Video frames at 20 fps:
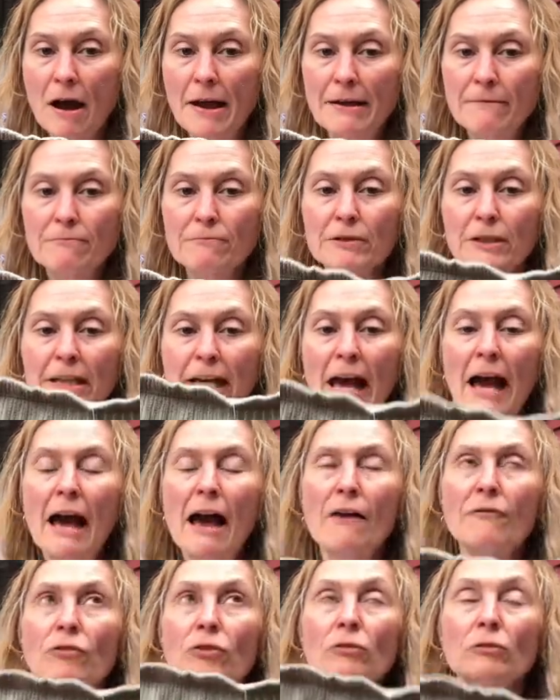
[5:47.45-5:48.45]
I really
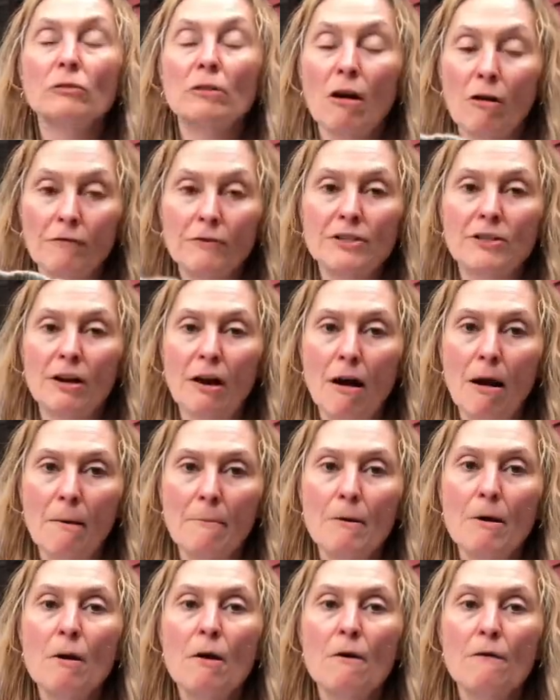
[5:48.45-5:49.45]
have to love a
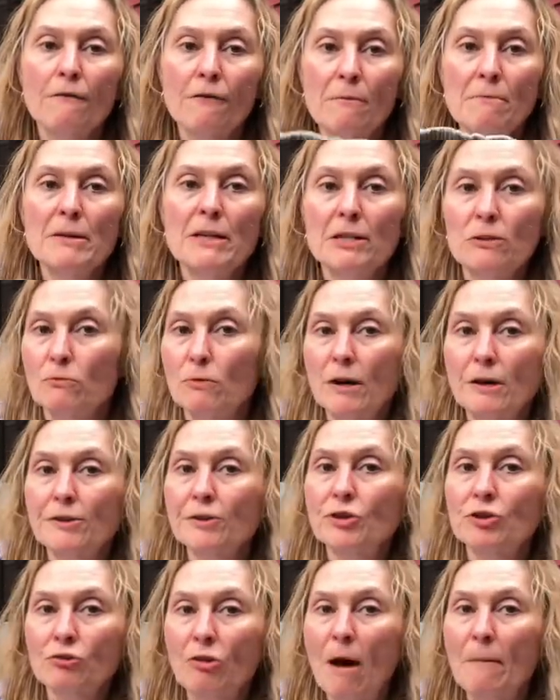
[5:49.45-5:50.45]
top for me to wear
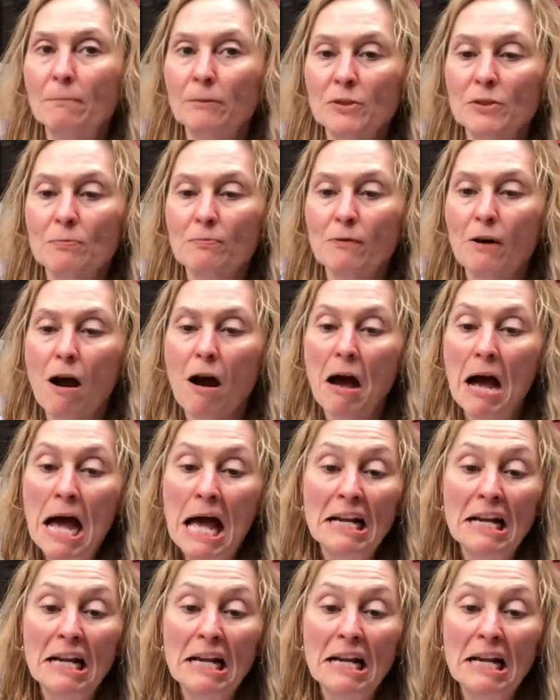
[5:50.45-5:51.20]
a strapless bra,